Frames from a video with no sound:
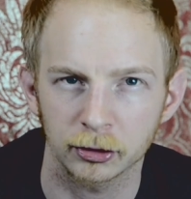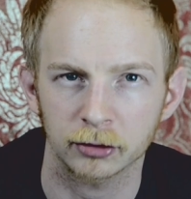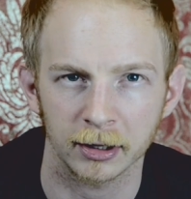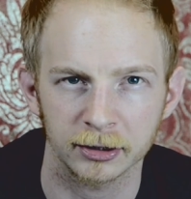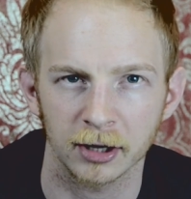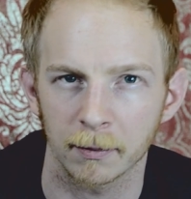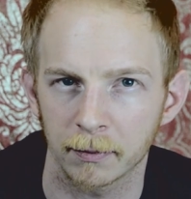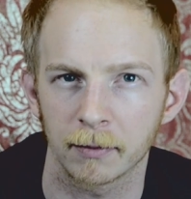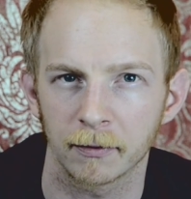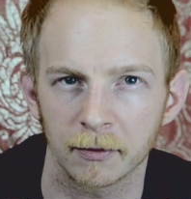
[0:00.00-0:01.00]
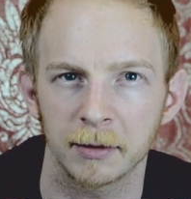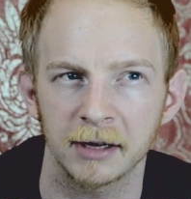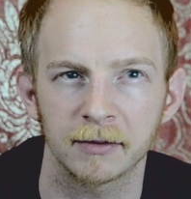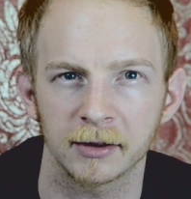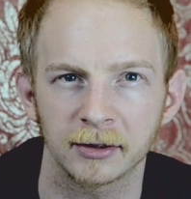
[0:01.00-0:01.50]
dress up for
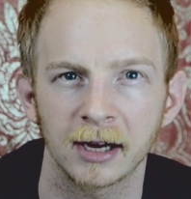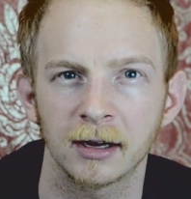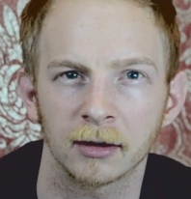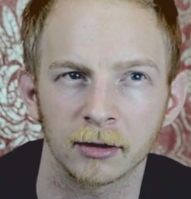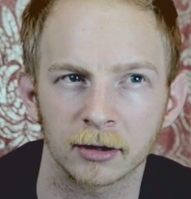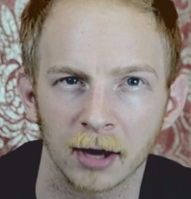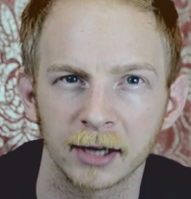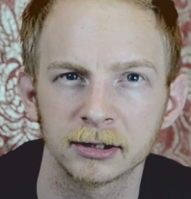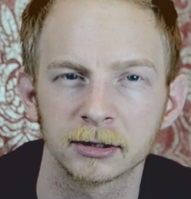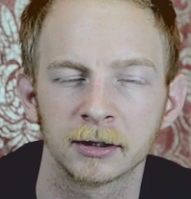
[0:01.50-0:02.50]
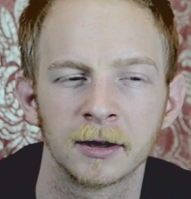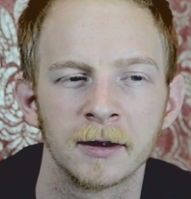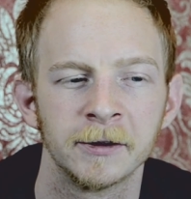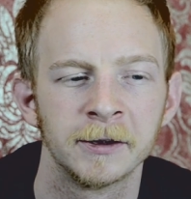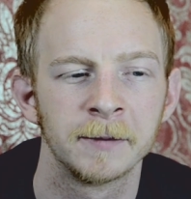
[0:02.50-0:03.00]
me for the date and look nice.
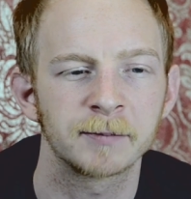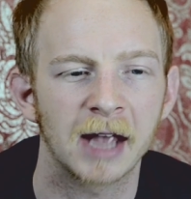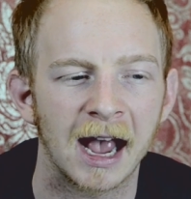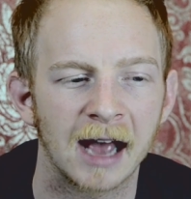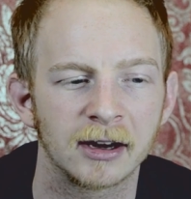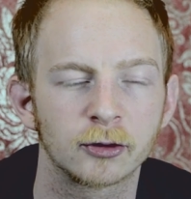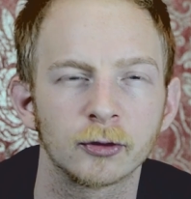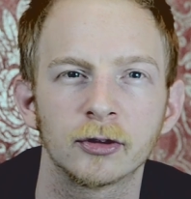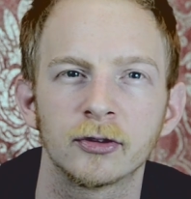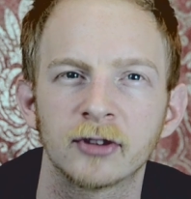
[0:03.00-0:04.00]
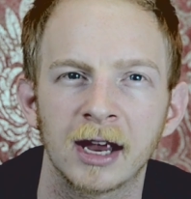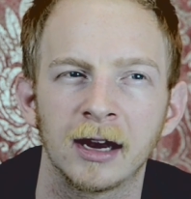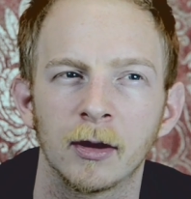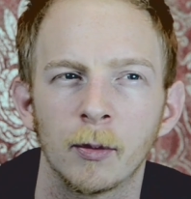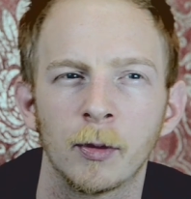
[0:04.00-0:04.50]
And it's also
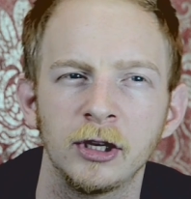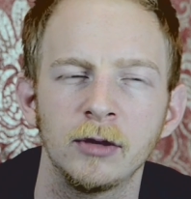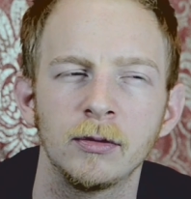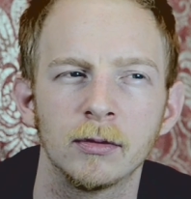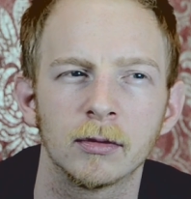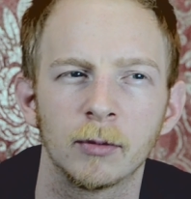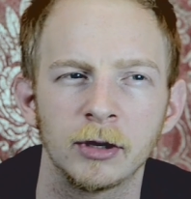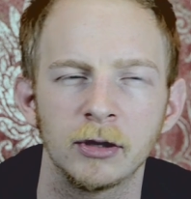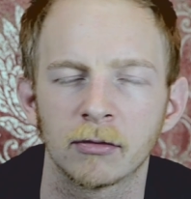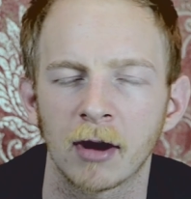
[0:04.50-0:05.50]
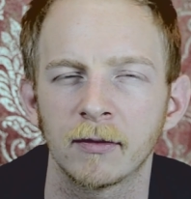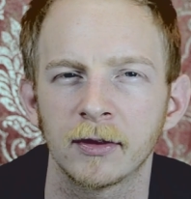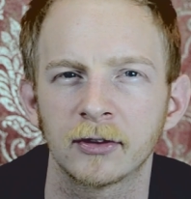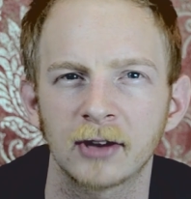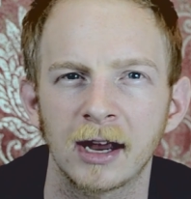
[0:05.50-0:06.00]
saying, when you arrive
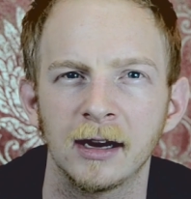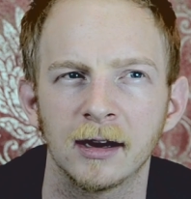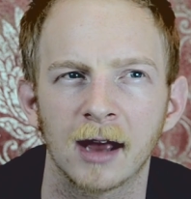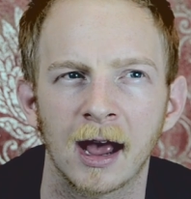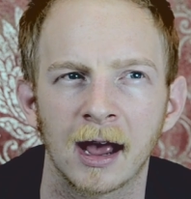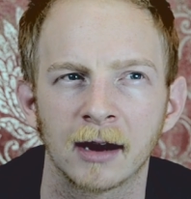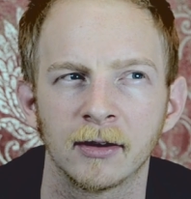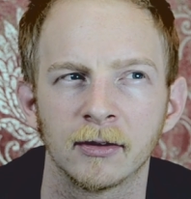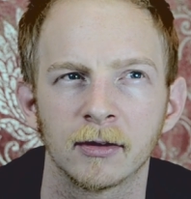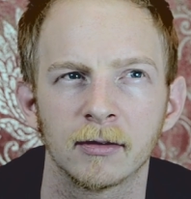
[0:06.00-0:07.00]
on this date and